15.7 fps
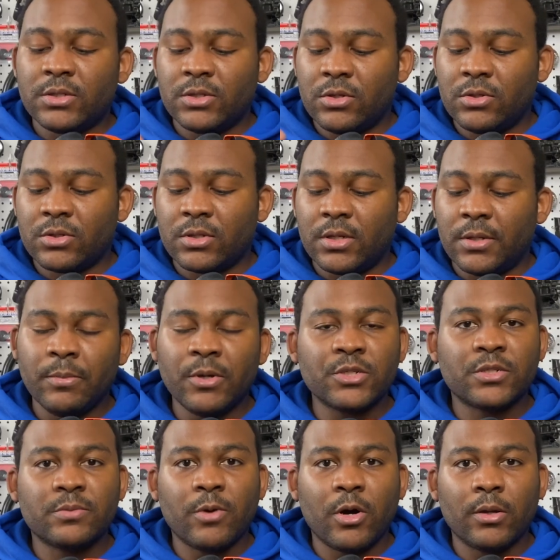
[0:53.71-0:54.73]
are usually much
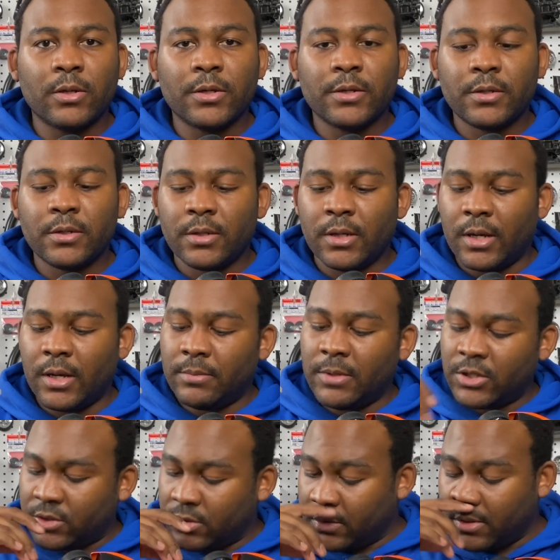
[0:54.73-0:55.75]
smaller. I'm
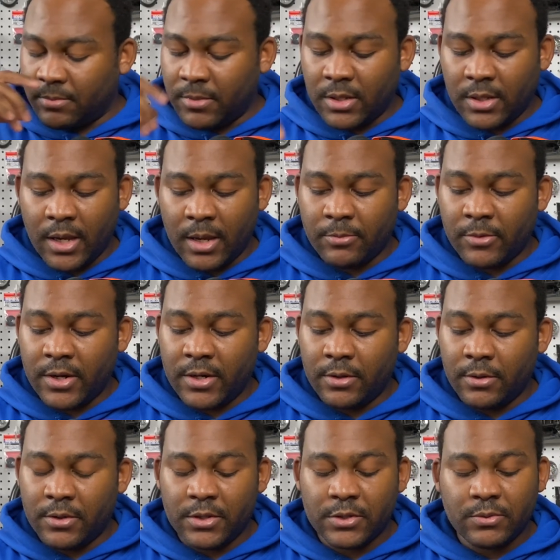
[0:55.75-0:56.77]
not sure the milliamp rating
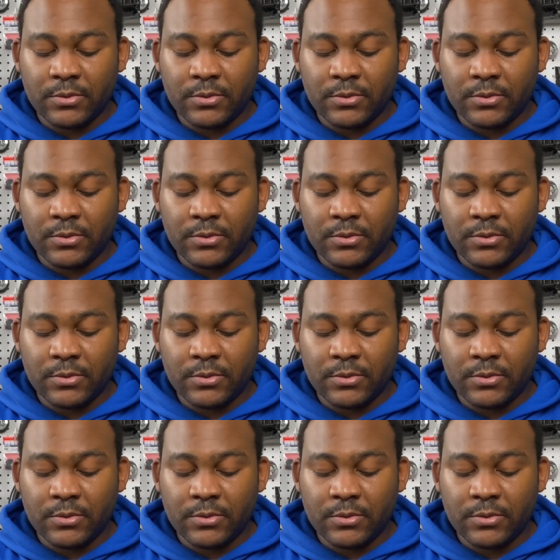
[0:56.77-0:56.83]
on this